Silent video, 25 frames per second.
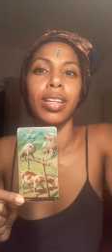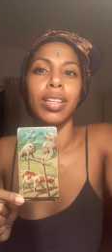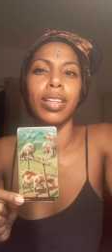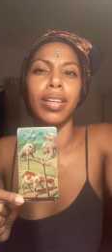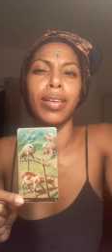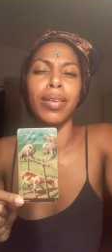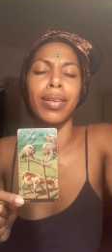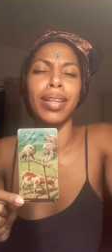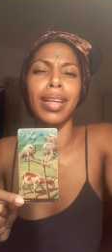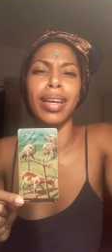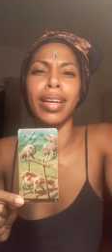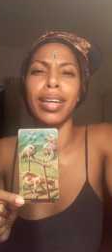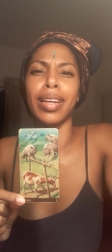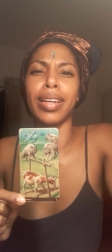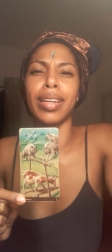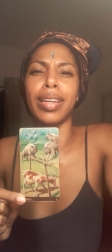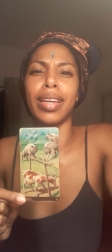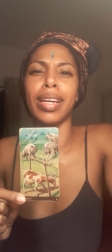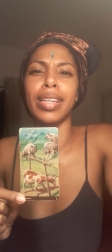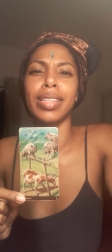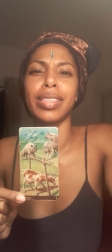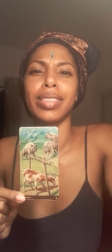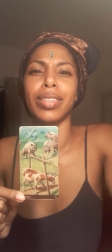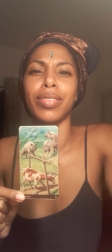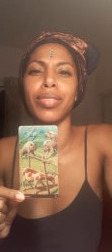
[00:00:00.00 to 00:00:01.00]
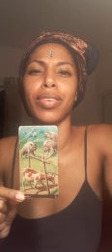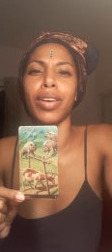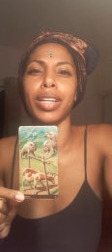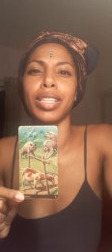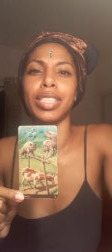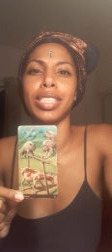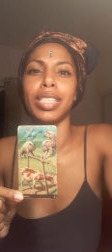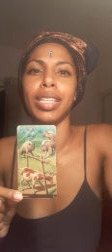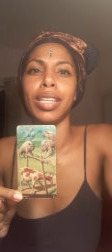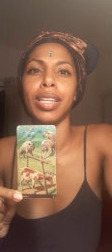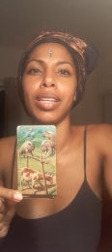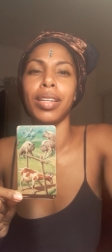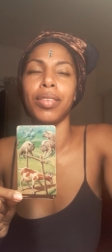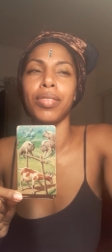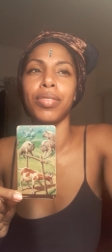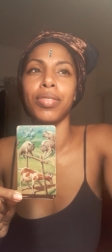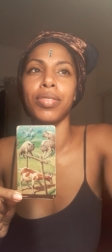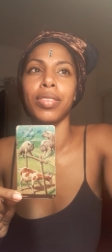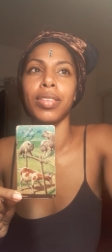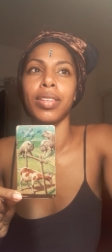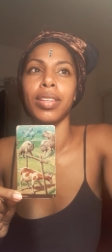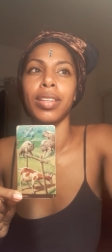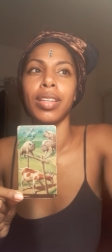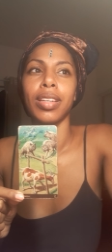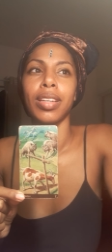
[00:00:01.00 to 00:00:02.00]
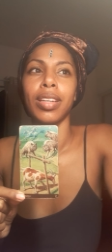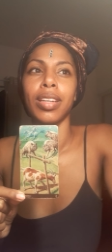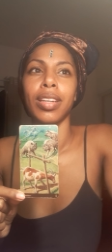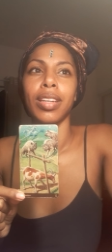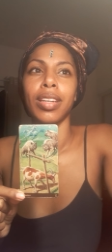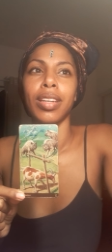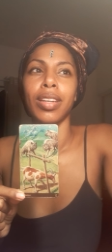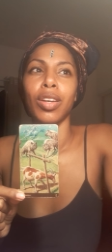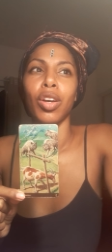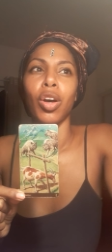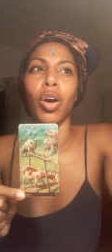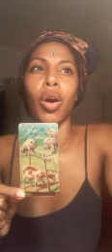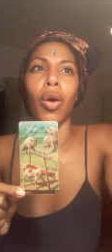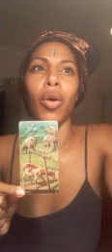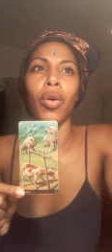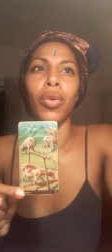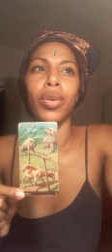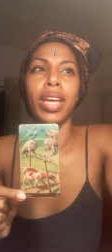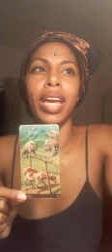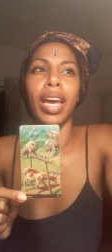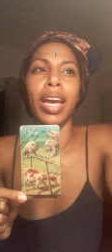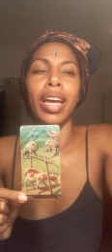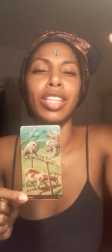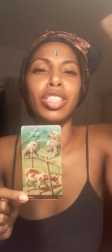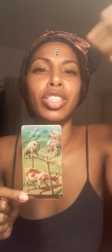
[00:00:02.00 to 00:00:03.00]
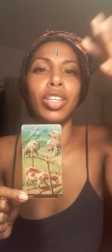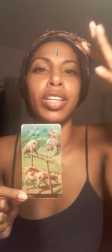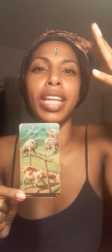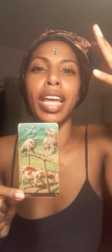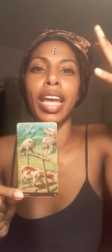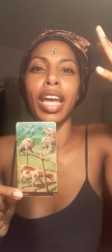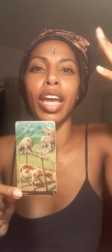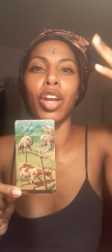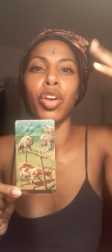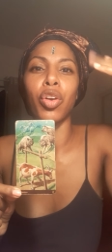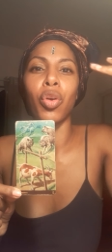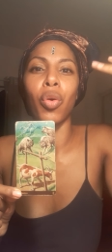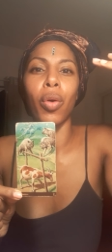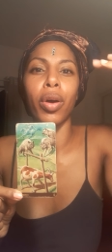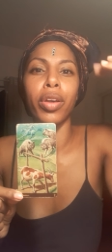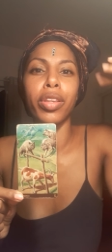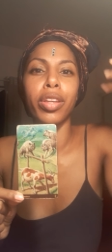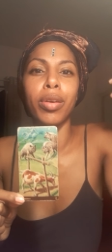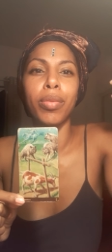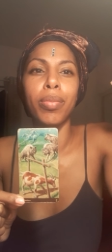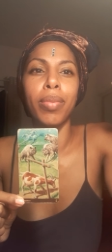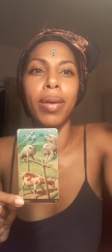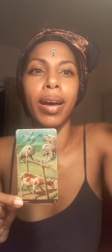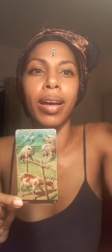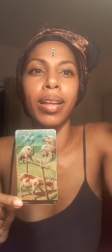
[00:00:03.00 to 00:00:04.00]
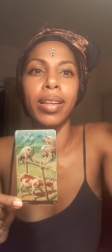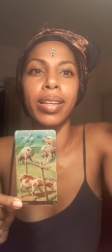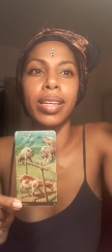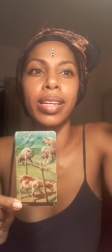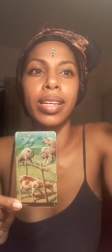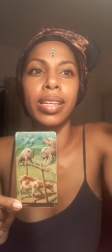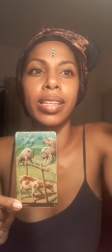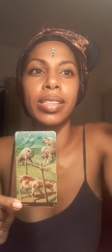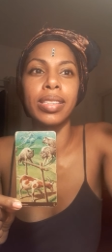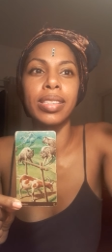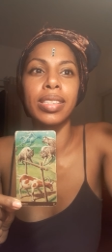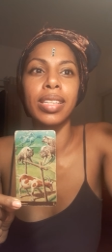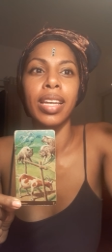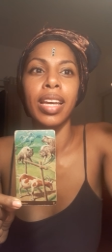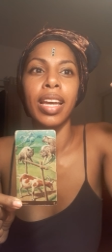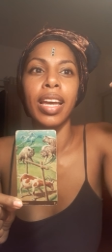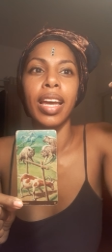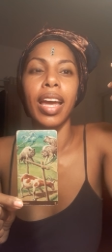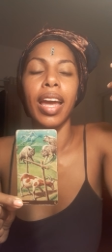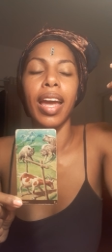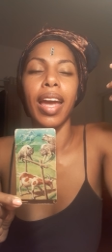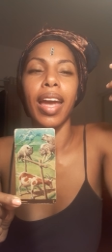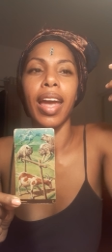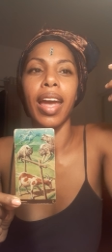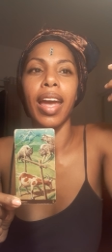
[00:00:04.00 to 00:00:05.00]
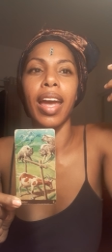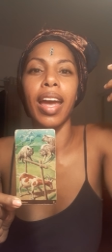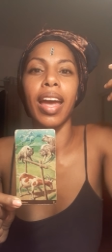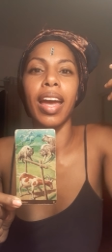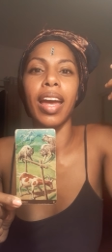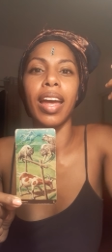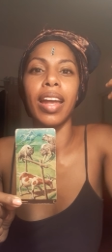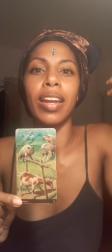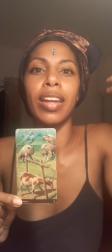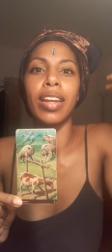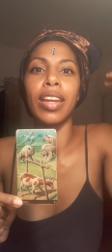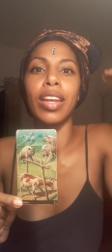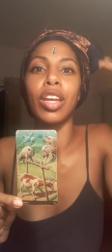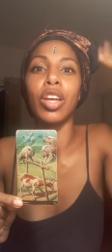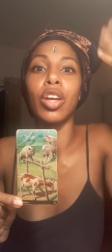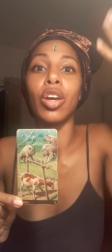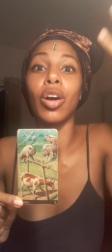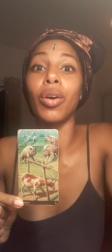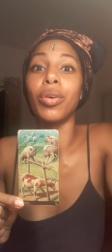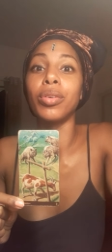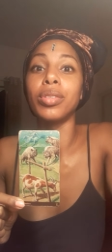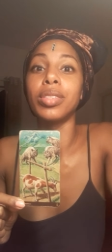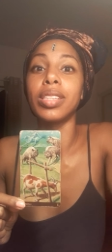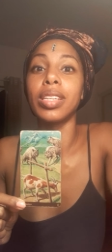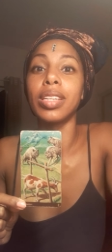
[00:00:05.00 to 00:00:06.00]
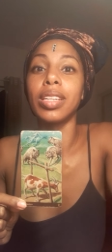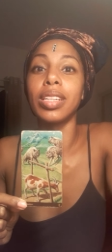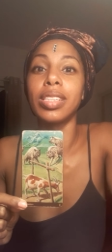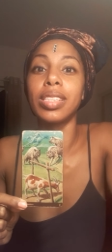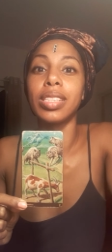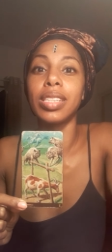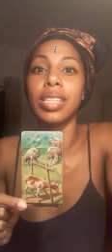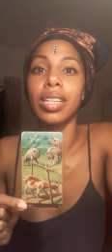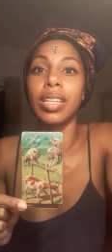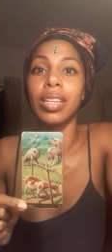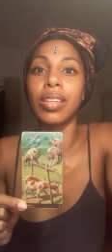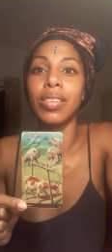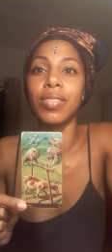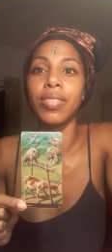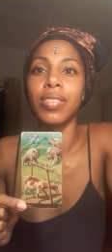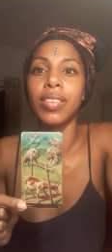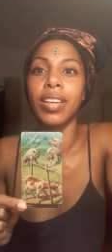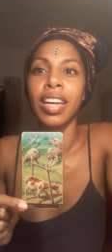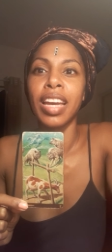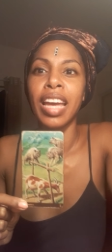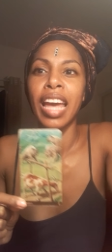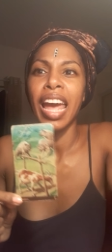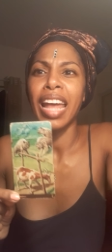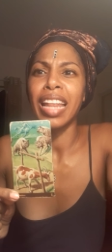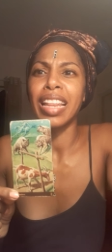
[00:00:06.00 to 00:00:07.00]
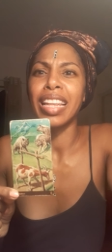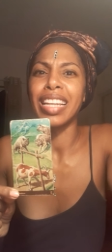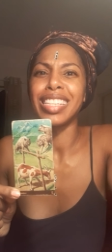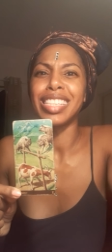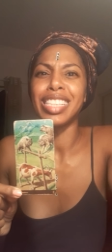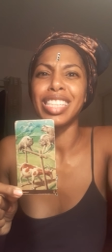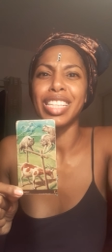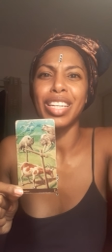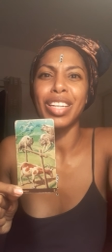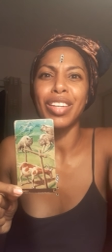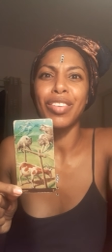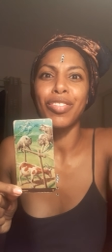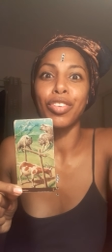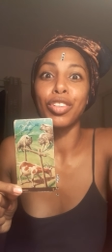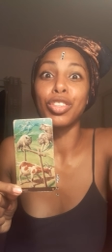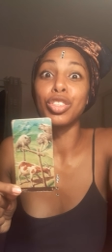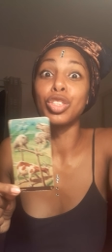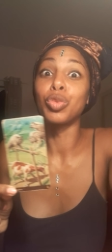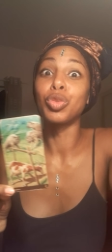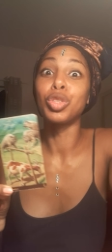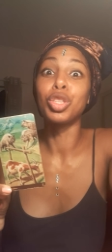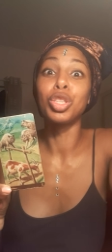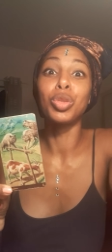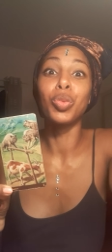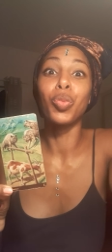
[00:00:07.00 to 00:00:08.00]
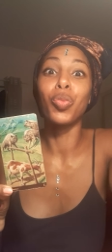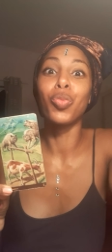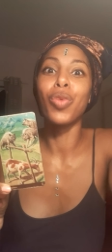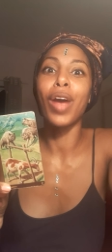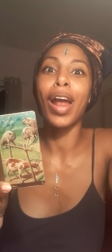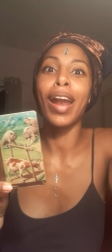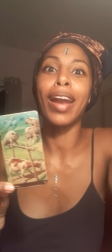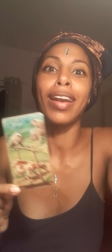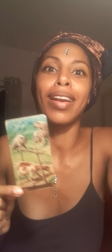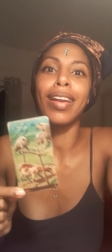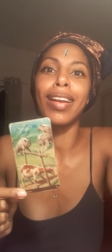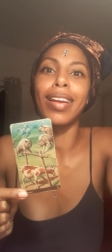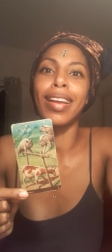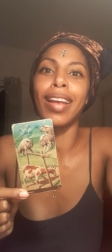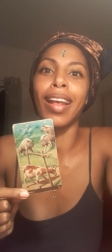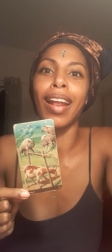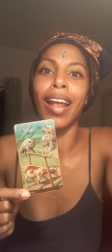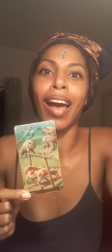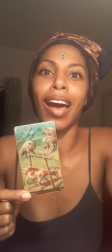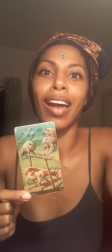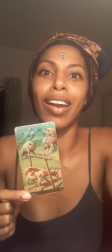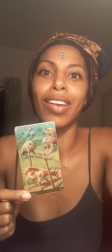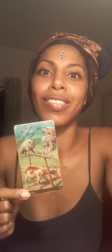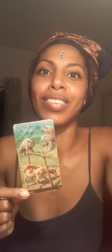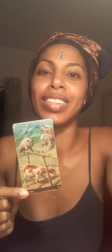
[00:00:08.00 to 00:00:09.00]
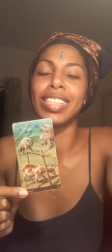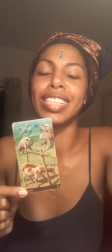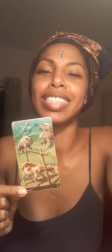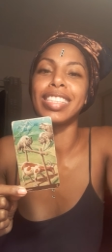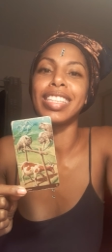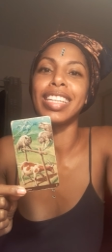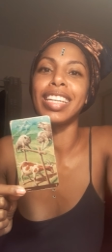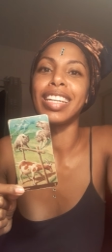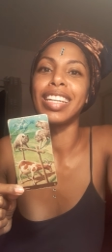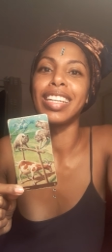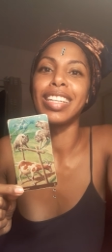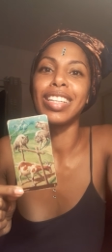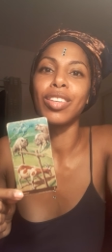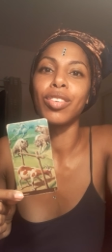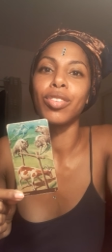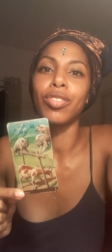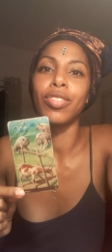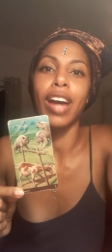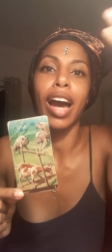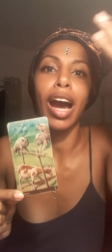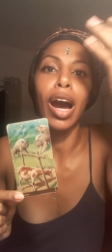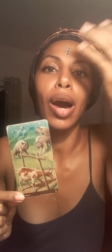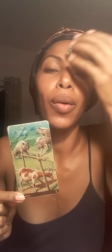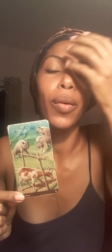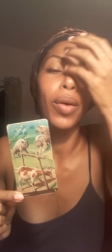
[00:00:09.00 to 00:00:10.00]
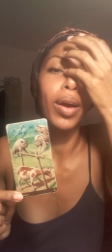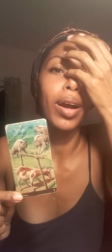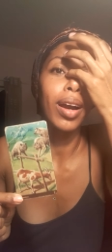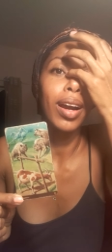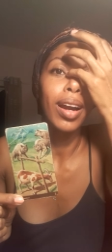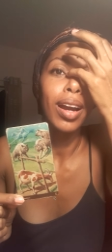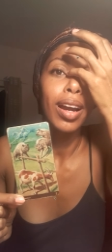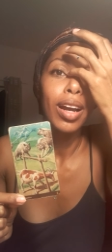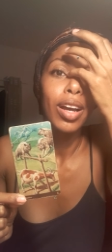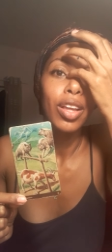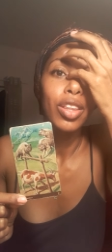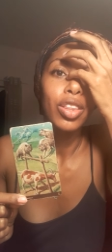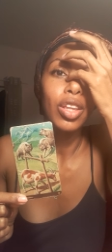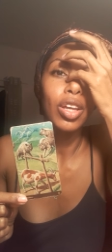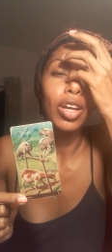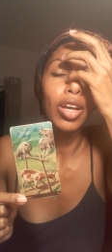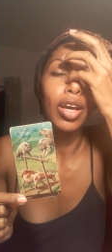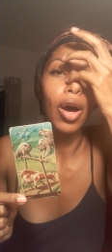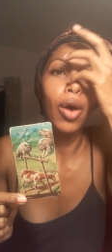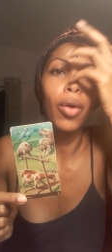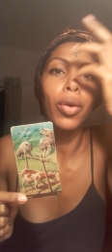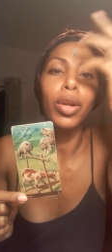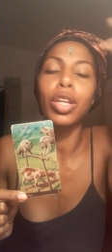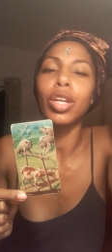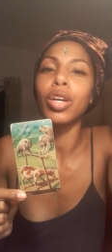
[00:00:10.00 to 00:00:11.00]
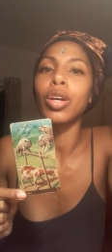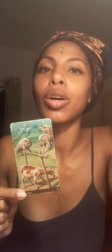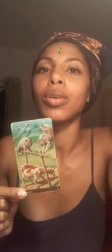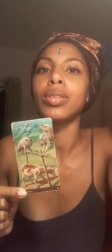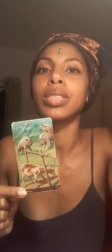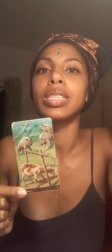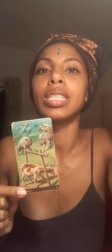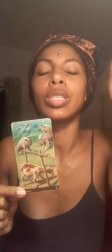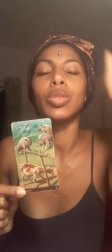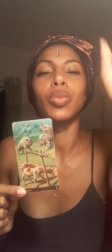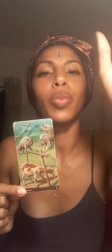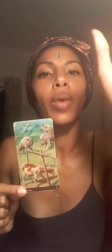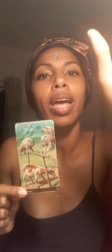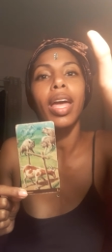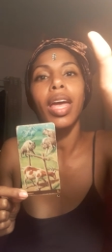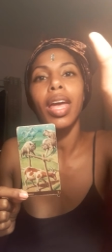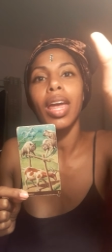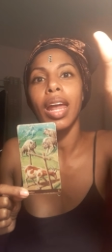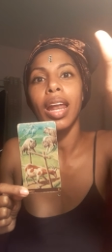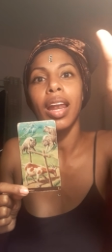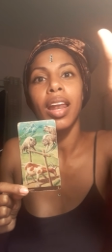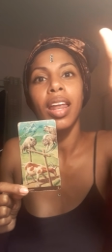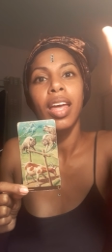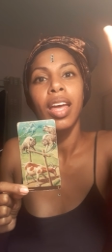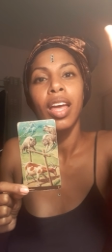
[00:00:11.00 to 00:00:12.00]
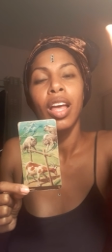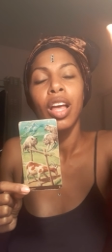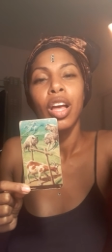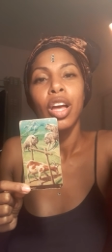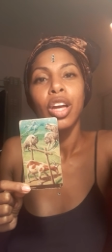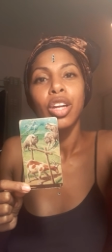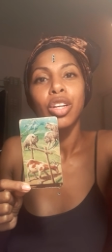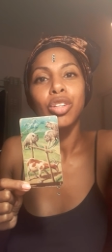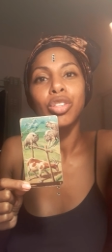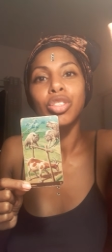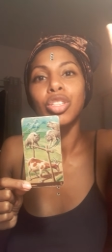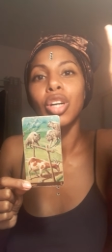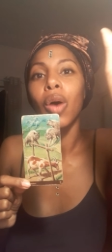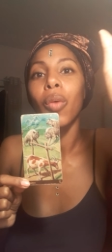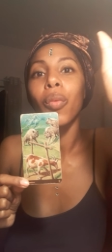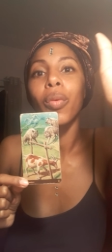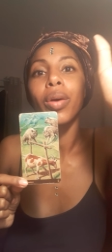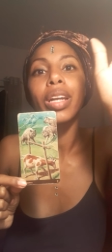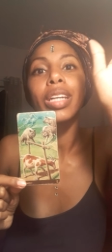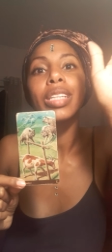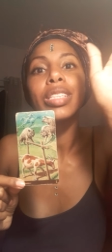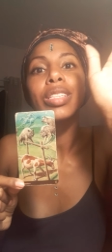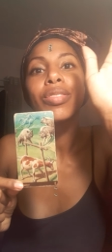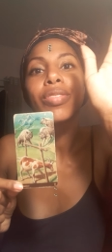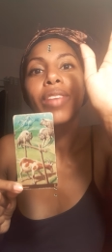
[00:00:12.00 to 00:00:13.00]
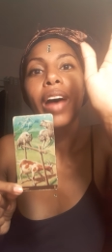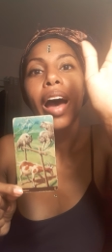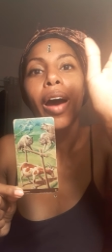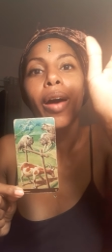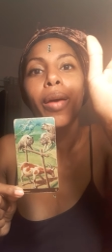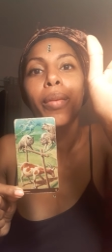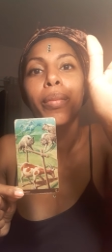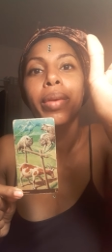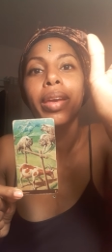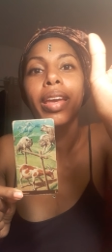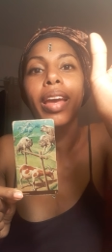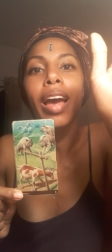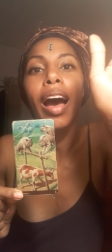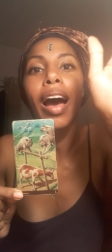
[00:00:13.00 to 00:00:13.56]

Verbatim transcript: They are like, A guest of our chief. Okay, so they ignore their bellies, and he goes to the chief. And the chief is just ready to get out of his seat and devour the goat. And the goat says, Wait, you don't want to devour me.